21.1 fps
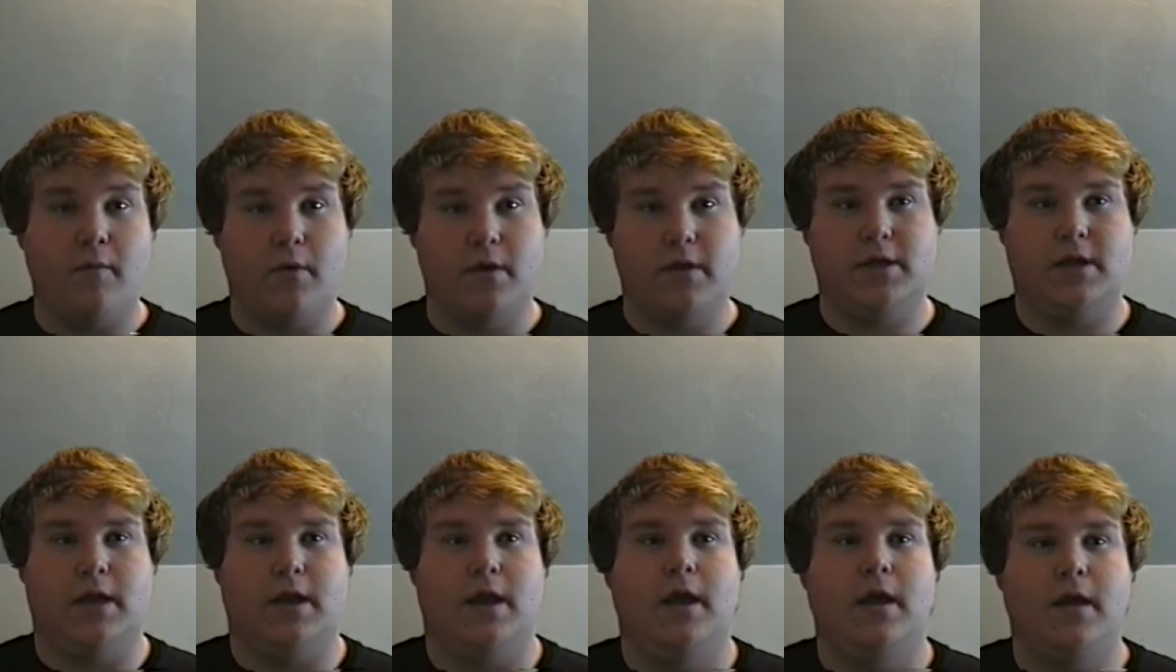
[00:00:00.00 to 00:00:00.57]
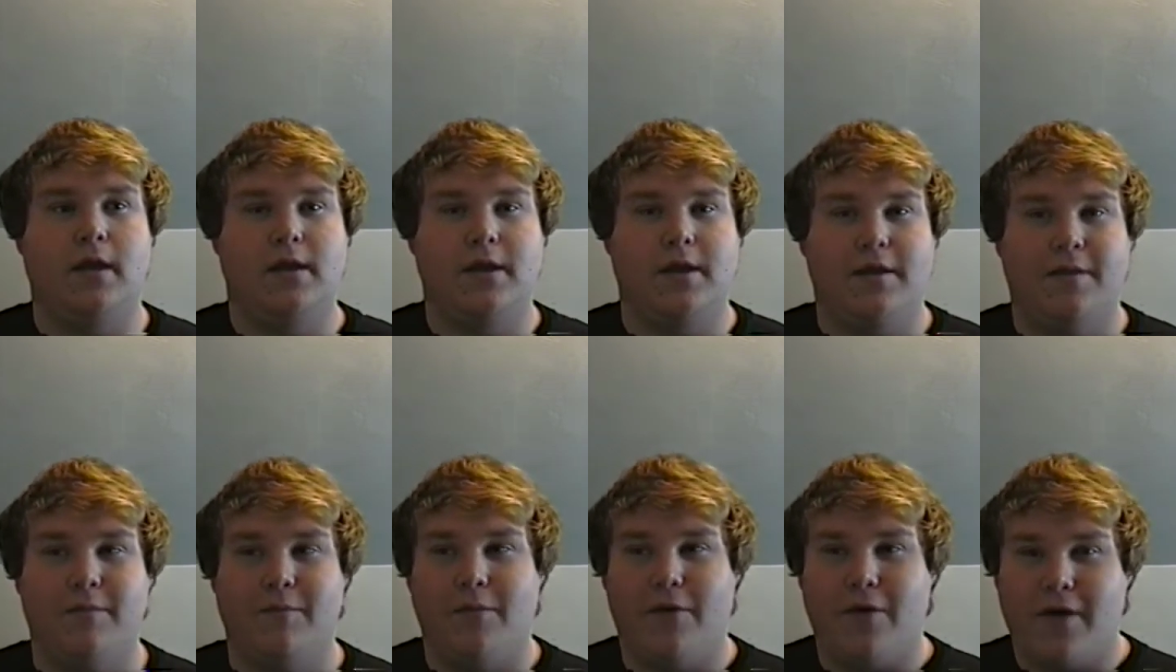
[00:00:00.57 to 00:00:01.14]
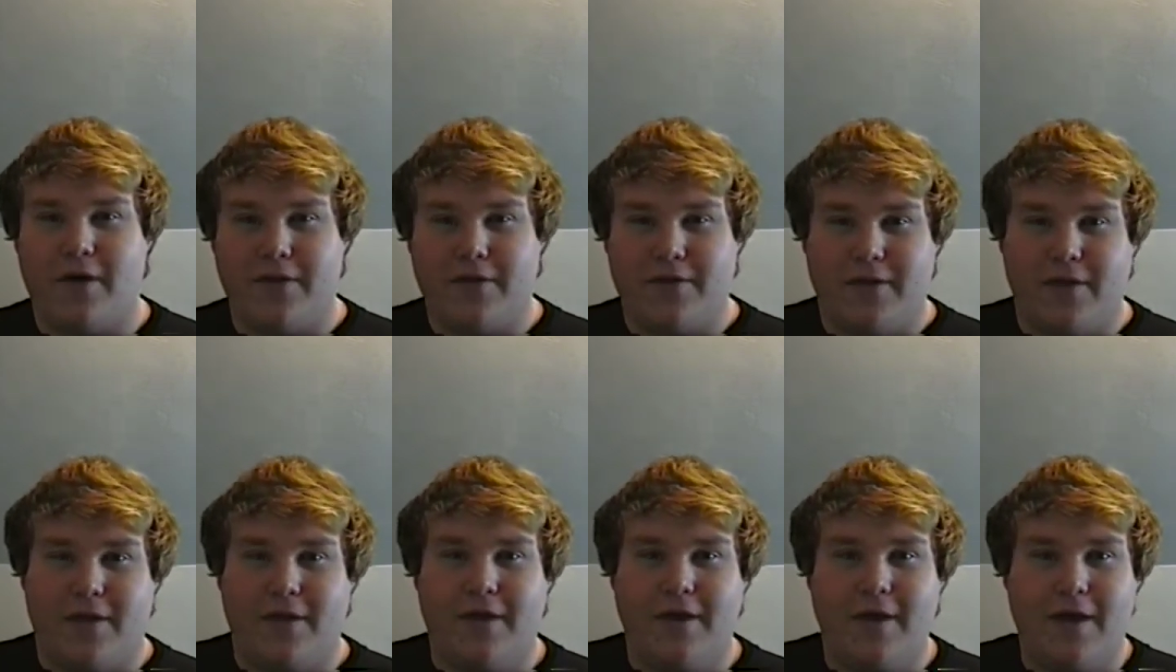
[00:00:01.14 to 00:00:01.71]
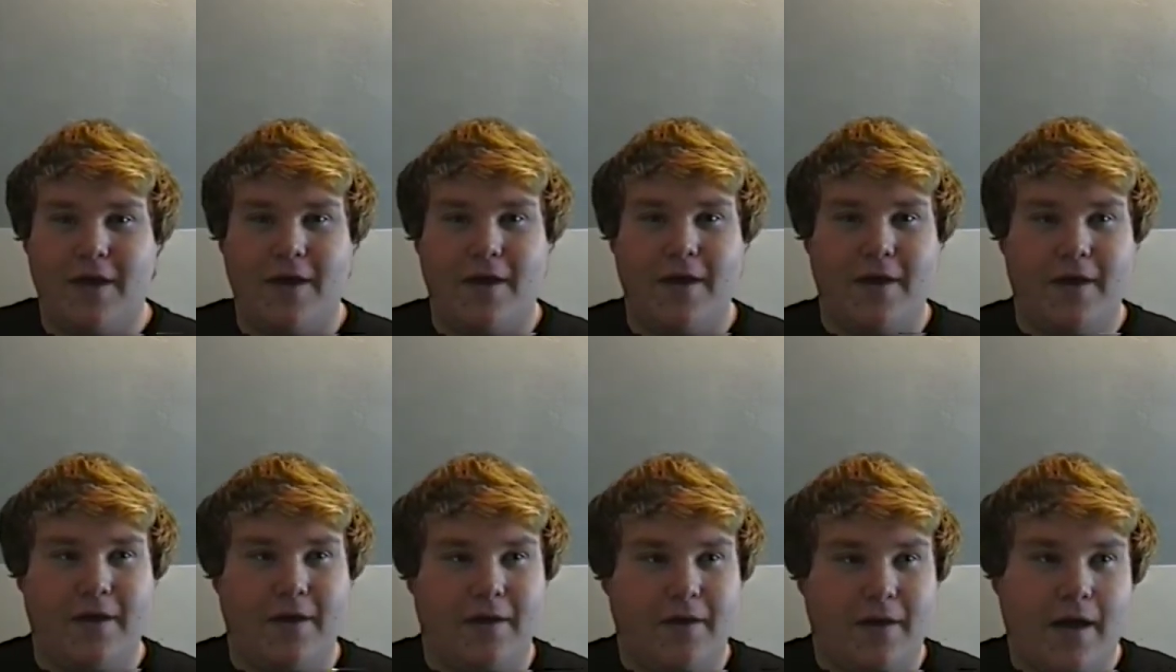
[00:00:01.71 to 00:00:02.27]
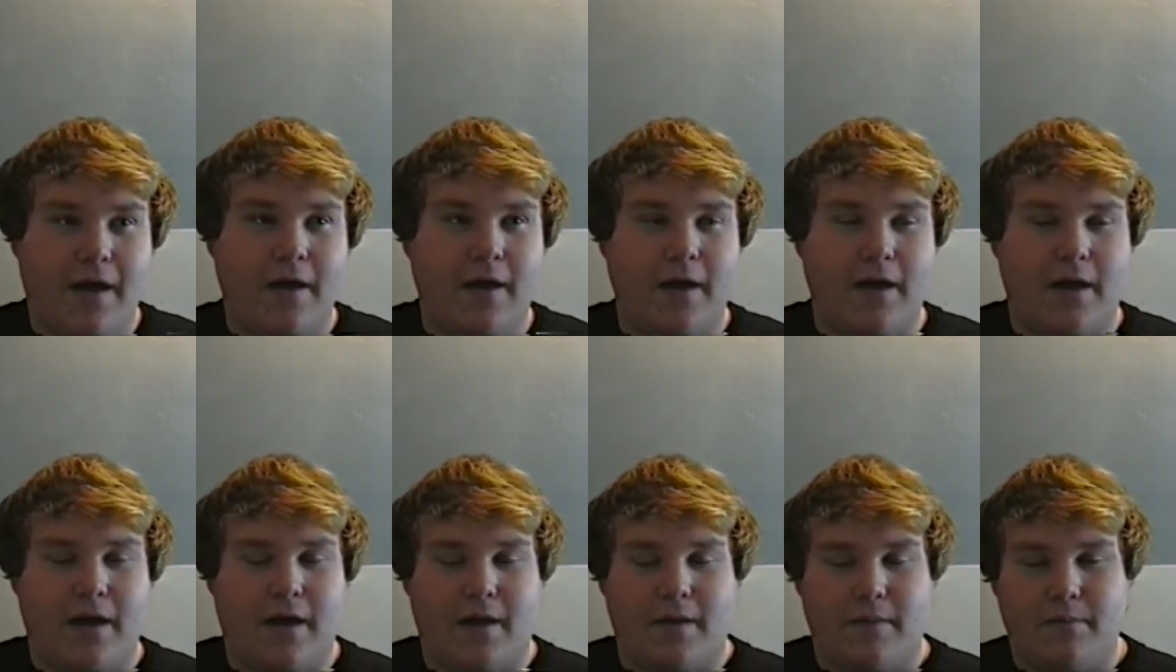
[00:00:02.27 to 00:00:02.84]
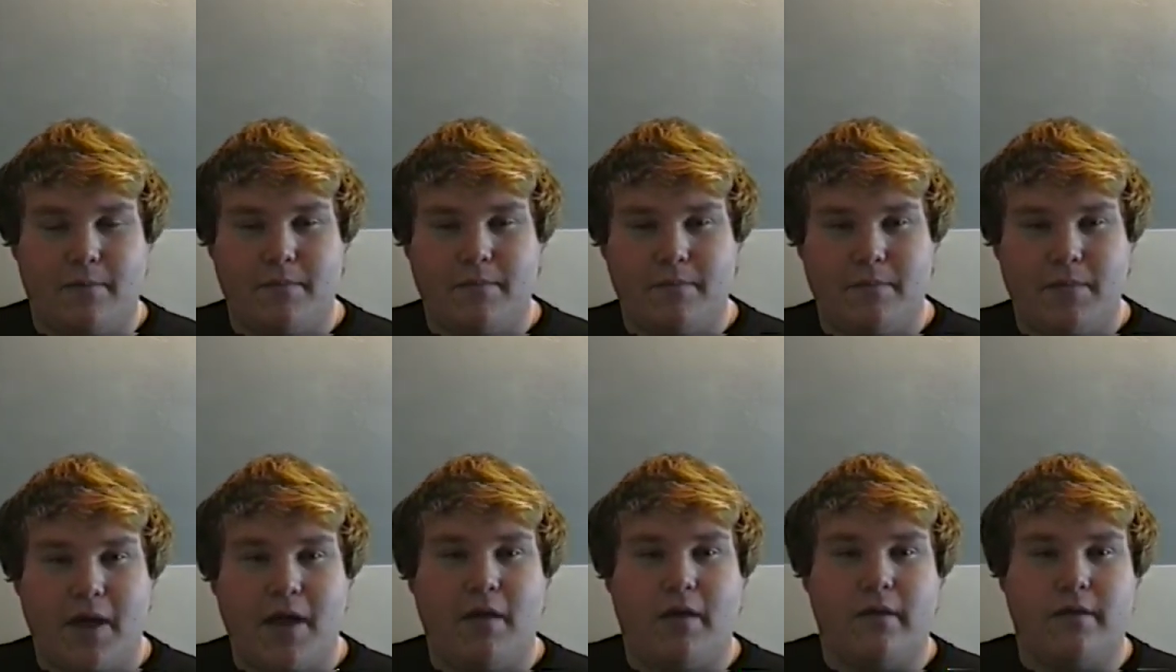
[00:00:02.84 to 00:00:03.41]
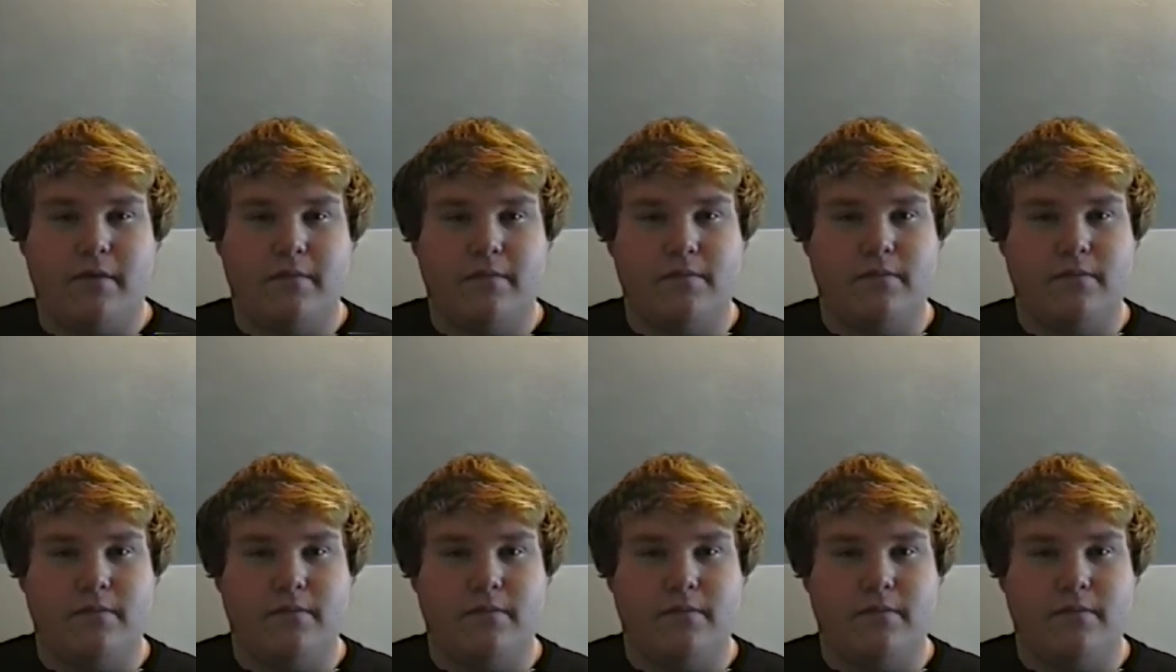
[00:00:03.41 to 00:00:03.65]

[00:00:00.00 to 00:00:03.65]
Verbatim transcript: wasn't it, and bought the uh, belt.